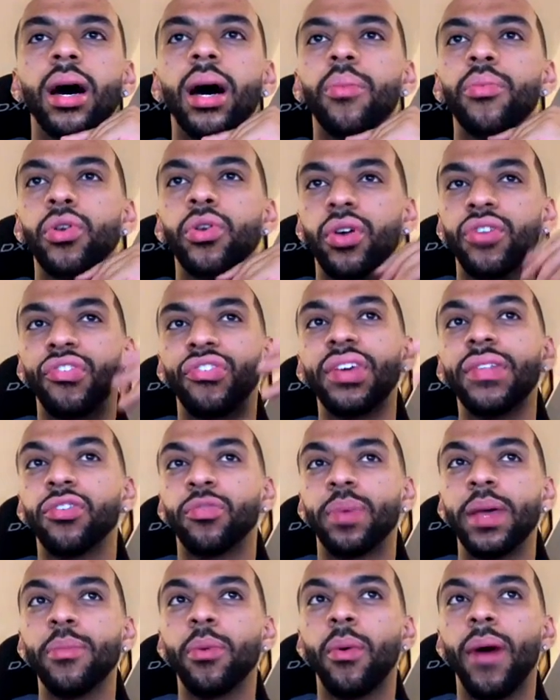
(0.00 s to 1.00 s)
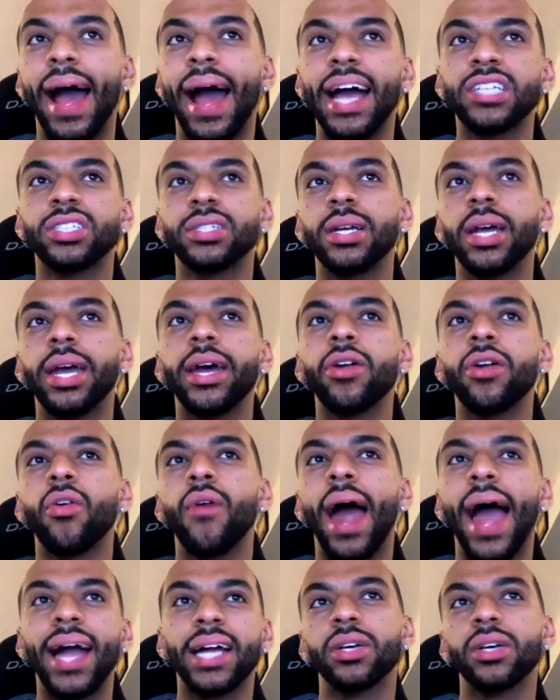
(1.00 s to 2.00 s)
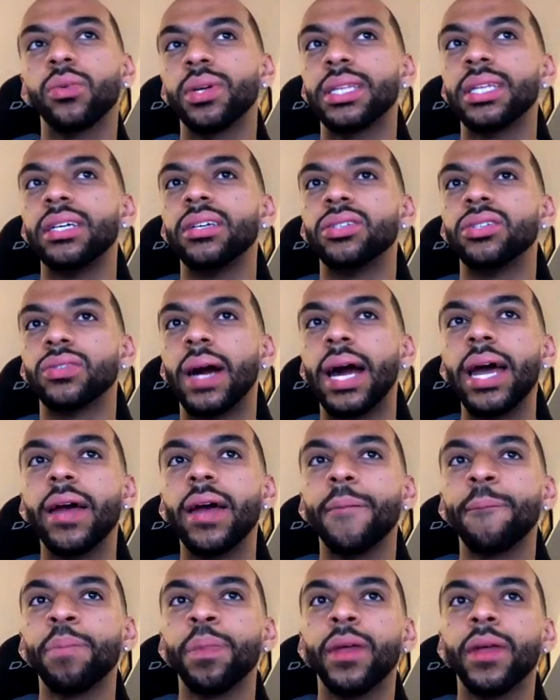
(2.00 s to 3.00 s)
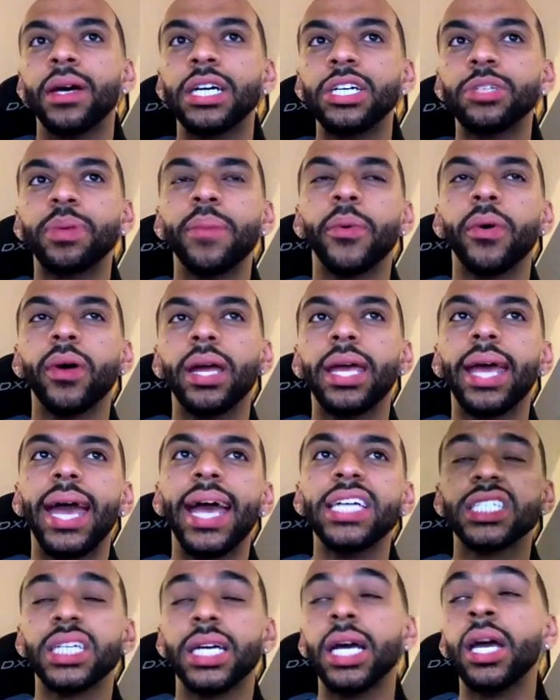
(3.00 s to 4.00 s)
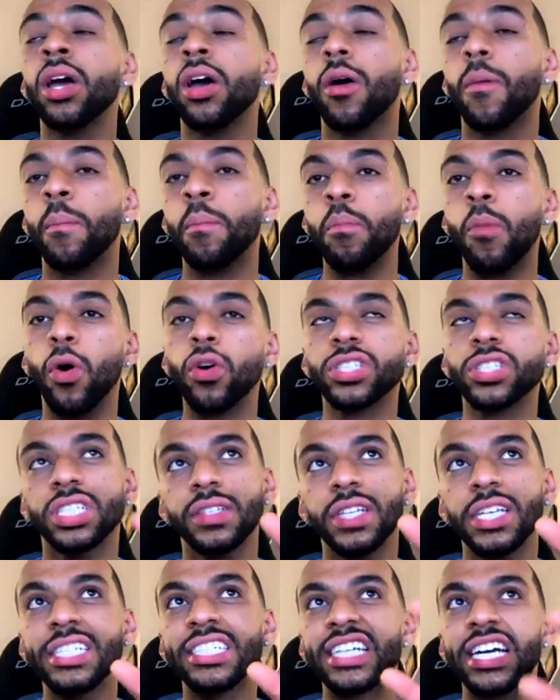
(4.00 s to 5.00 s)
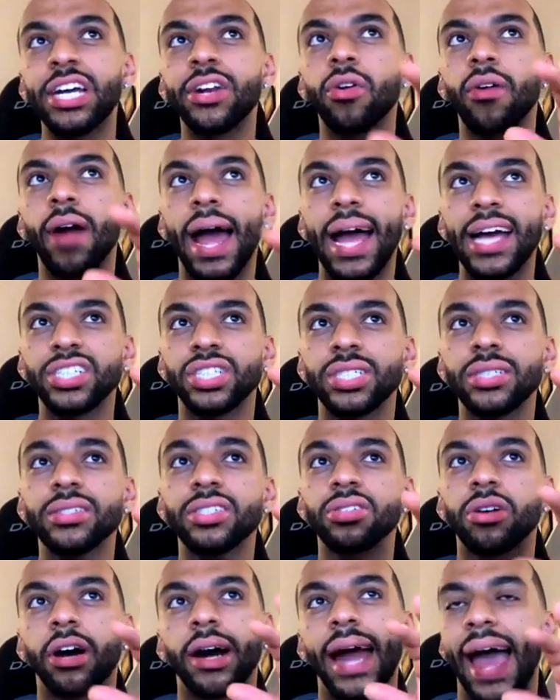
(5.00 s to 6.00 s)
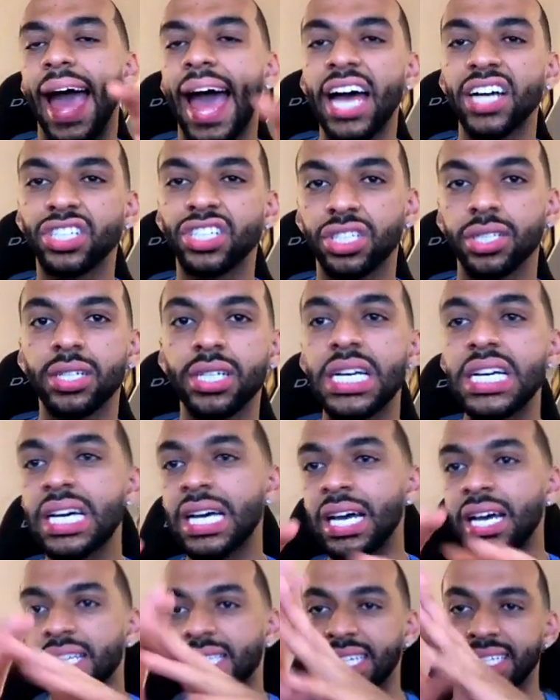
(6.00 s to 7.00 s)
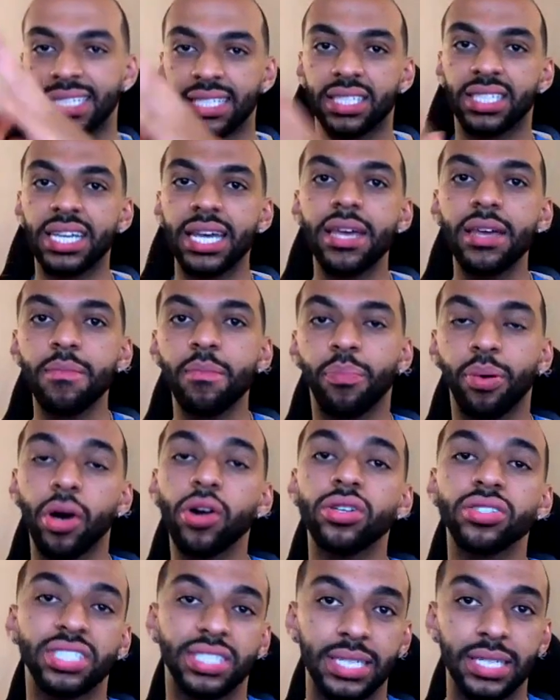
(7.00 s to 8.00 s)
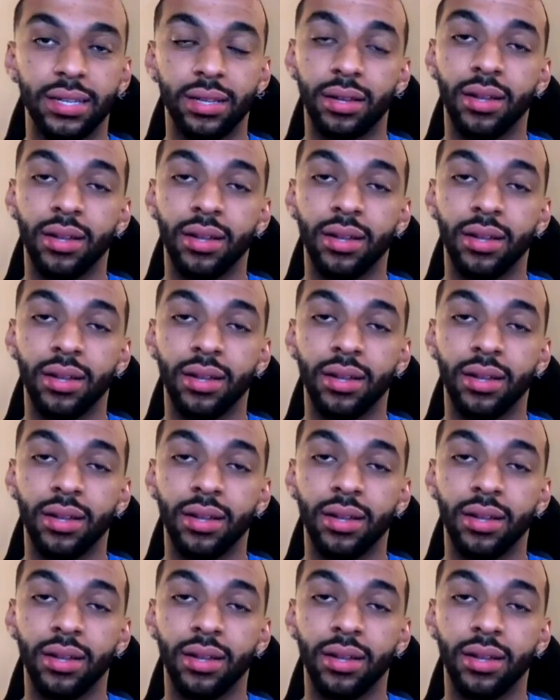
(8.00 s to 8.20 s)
You can see there's people actually interacting with these, right? There's people engaging. Most of these interactions are actually the same person.